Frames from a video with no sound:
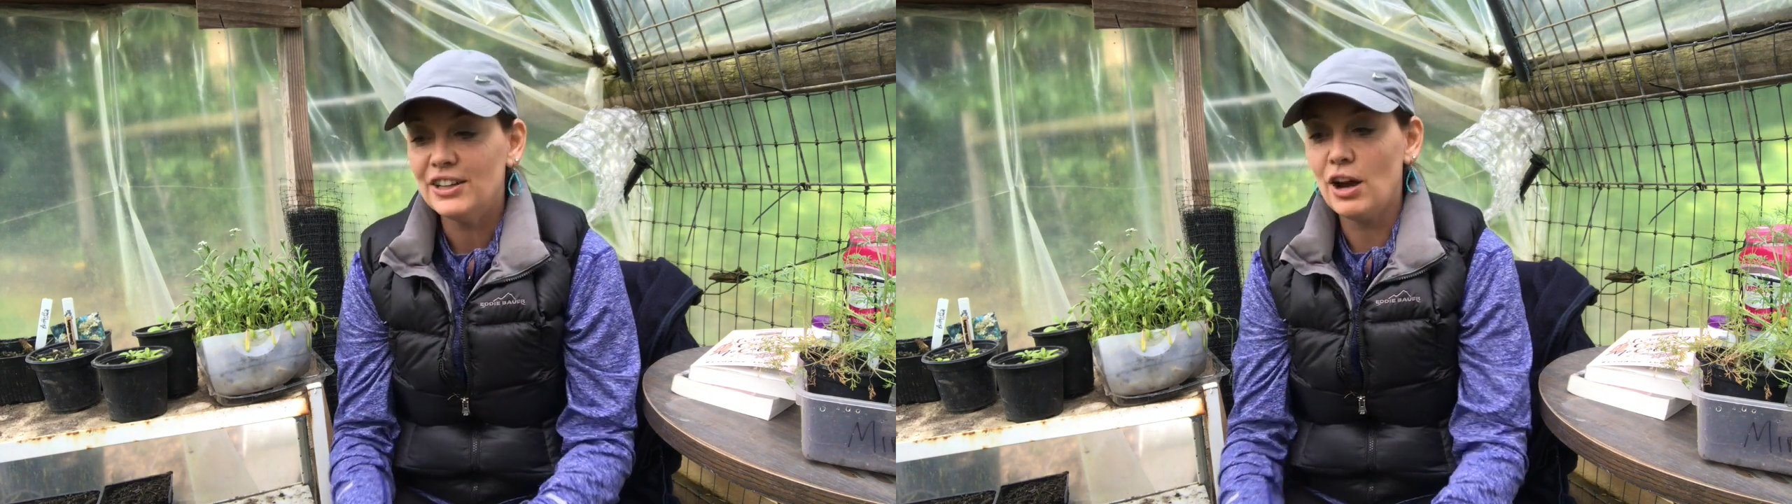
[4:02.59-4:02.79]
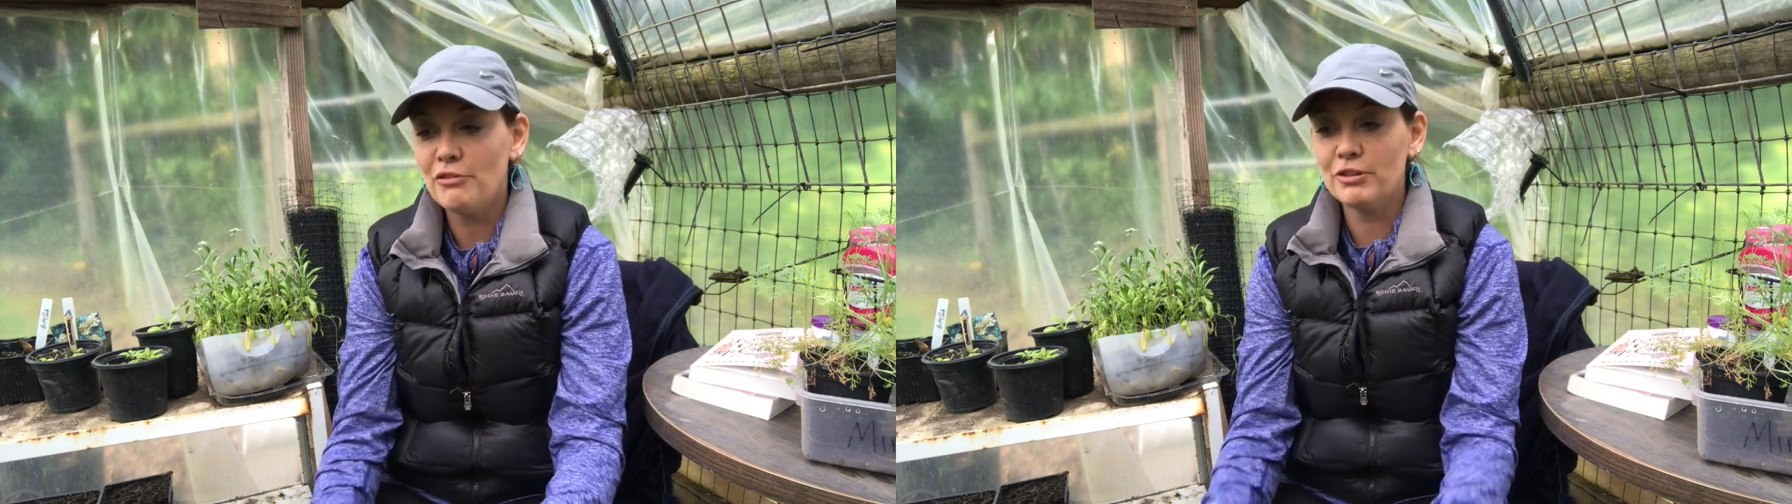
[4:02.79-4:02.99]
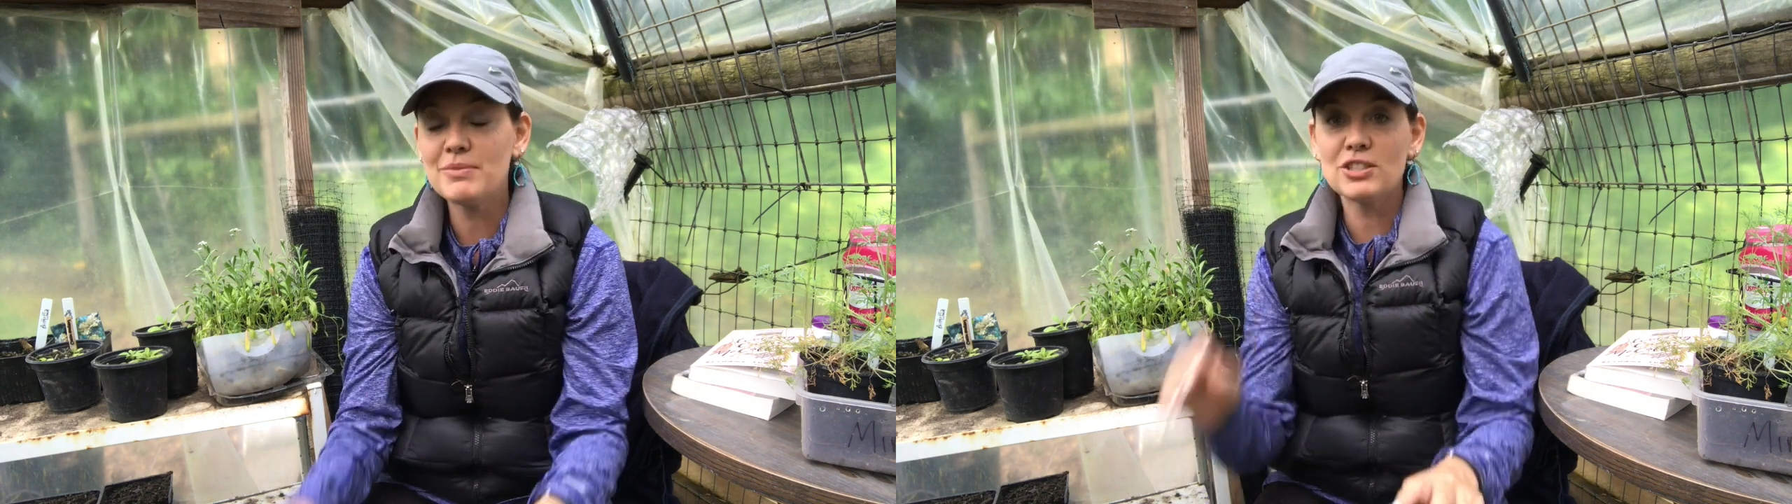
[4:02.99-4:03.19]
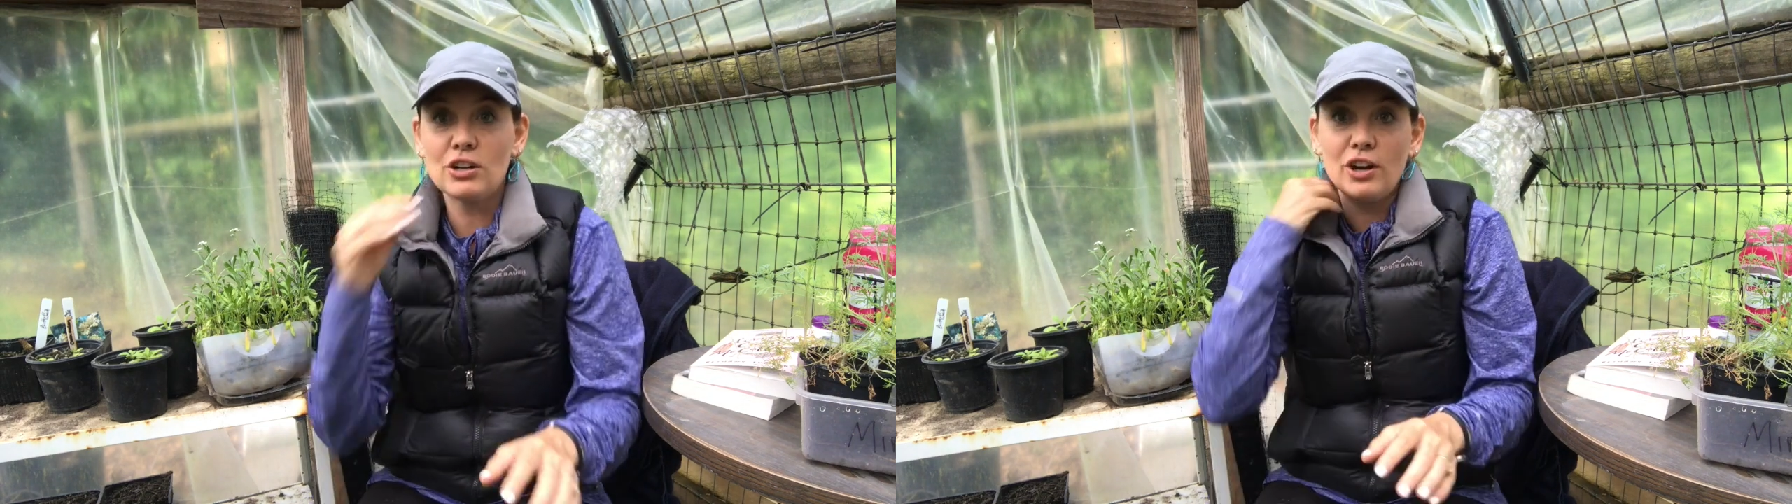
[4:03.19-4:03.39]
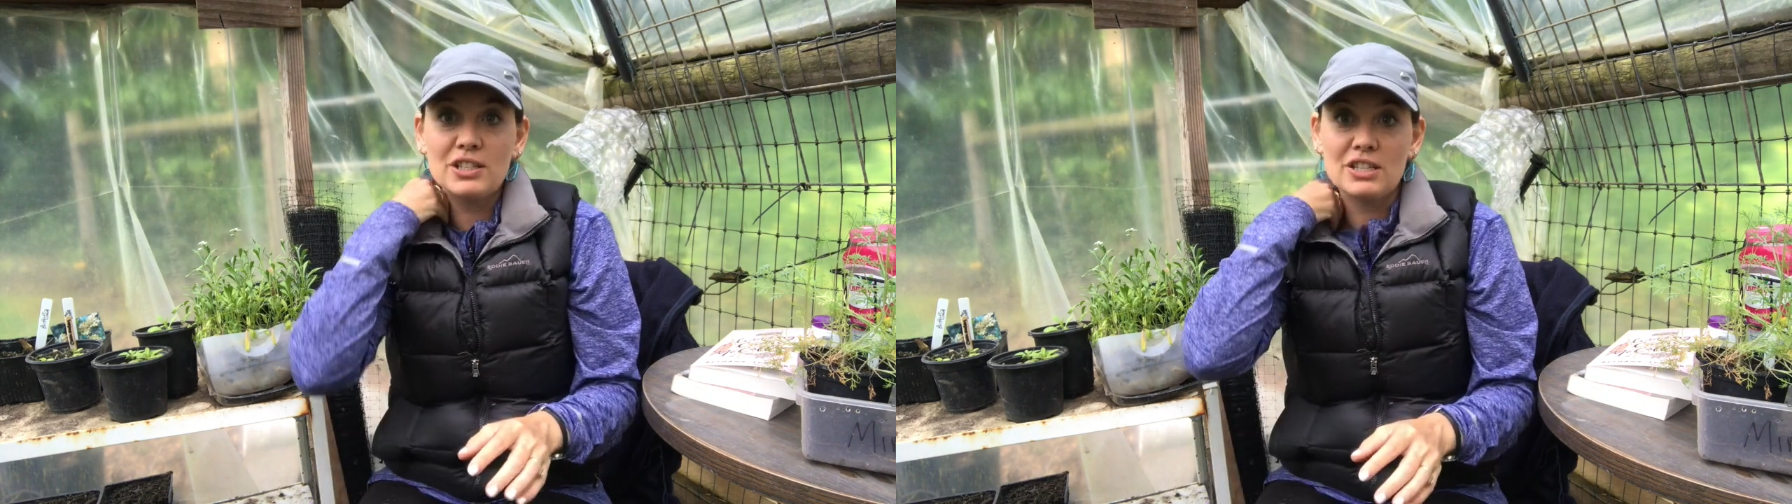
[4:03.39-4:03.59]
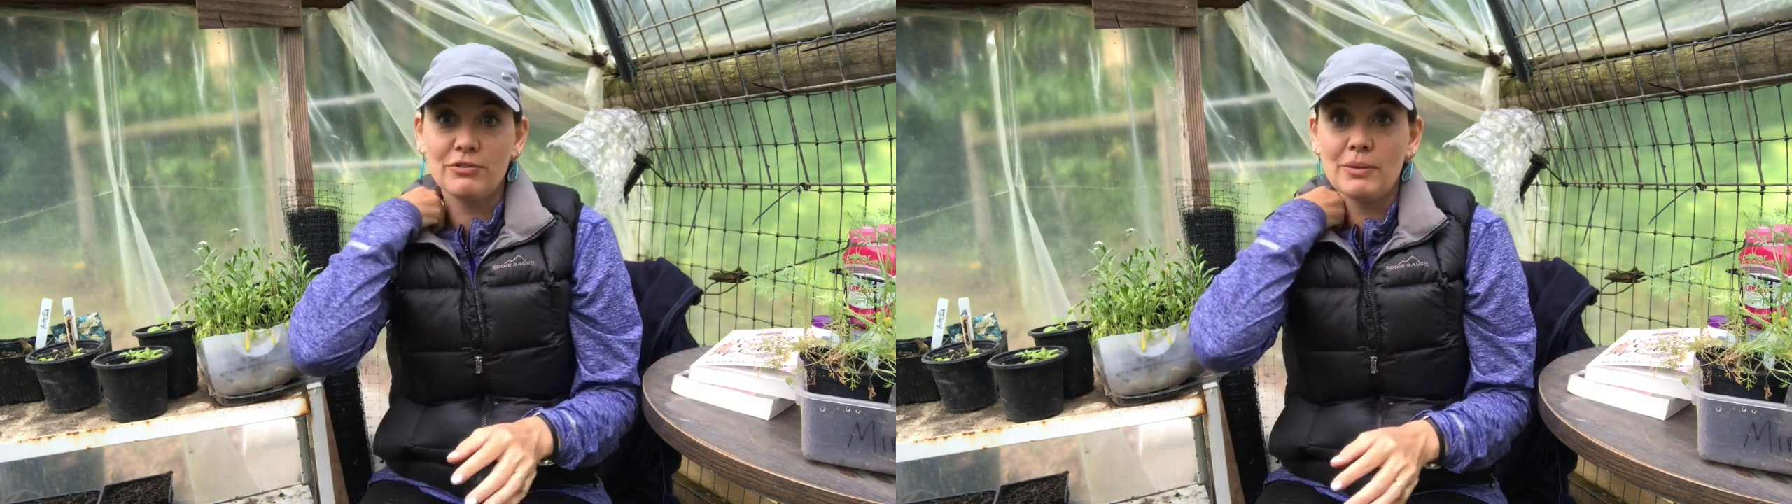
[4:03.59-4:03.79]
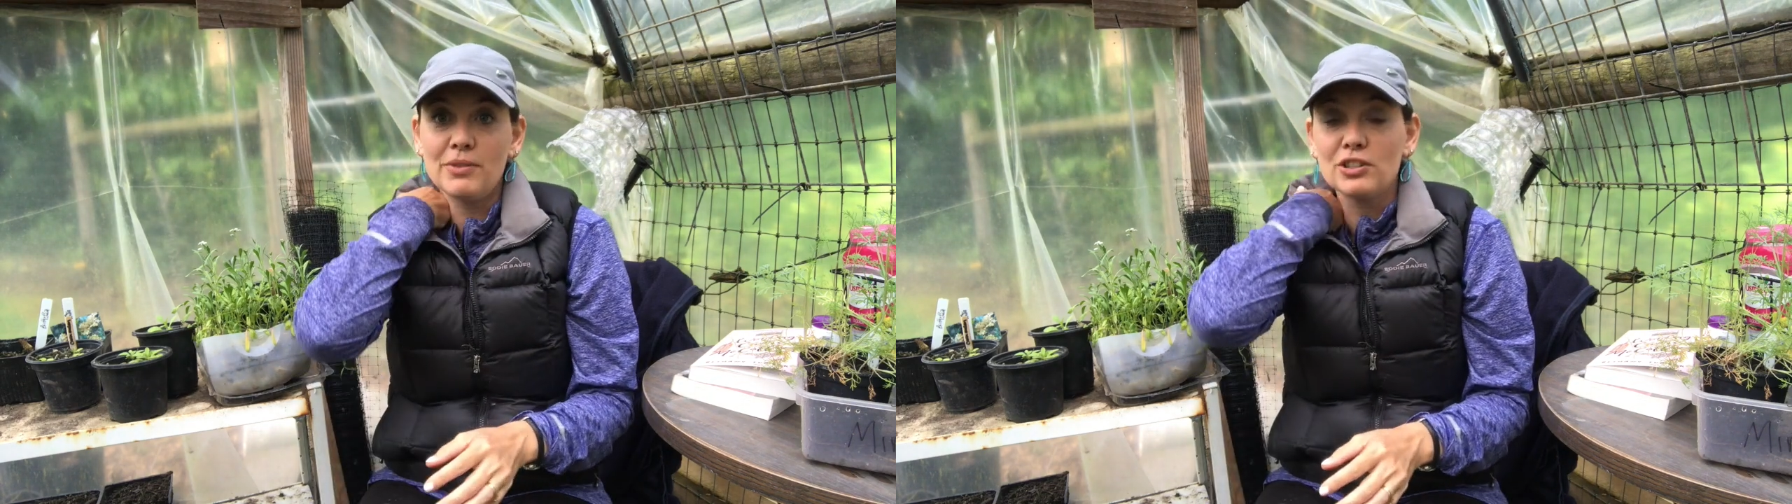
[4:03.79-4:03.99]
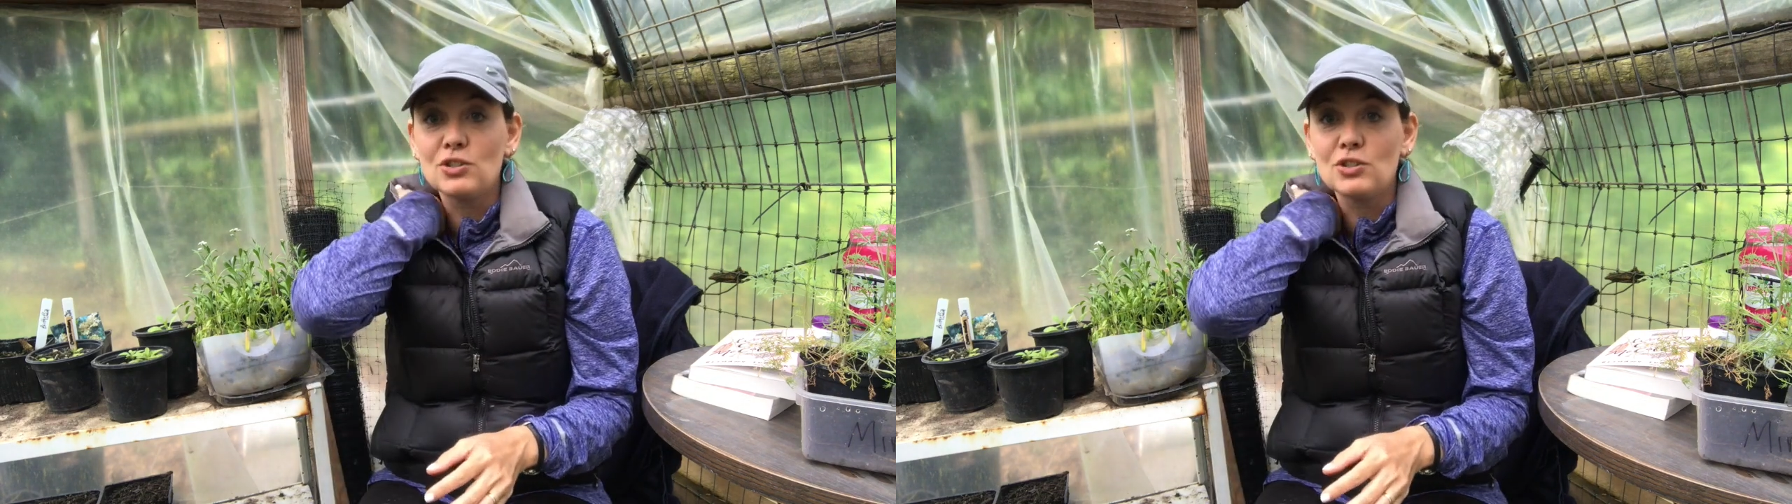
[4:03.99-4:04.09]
not from starts from the